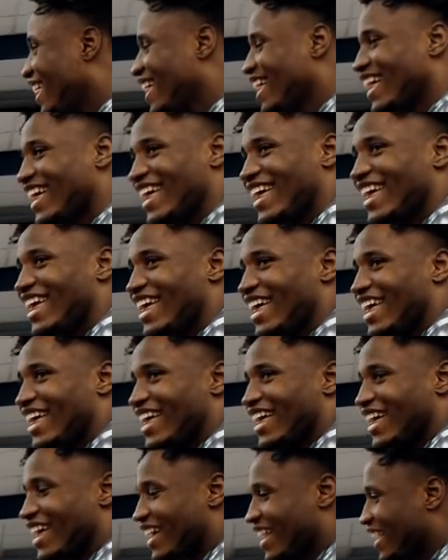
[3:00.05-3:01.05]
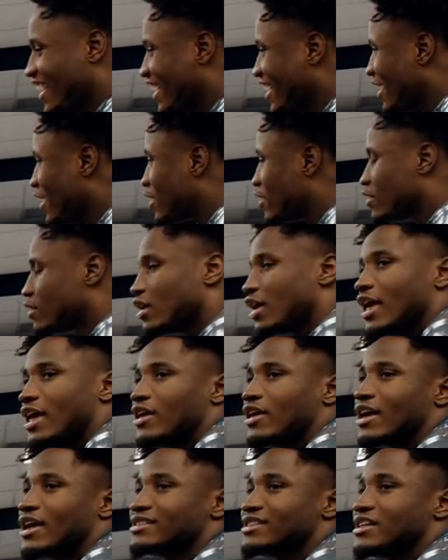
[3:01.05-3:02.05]
me to say something about Georgia. What?
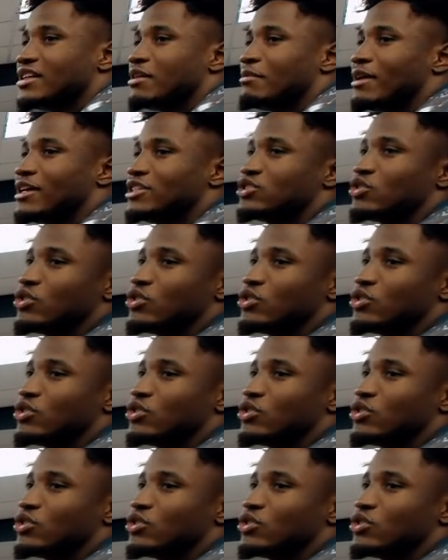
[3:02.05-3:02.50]
Hey, you can't say nothing about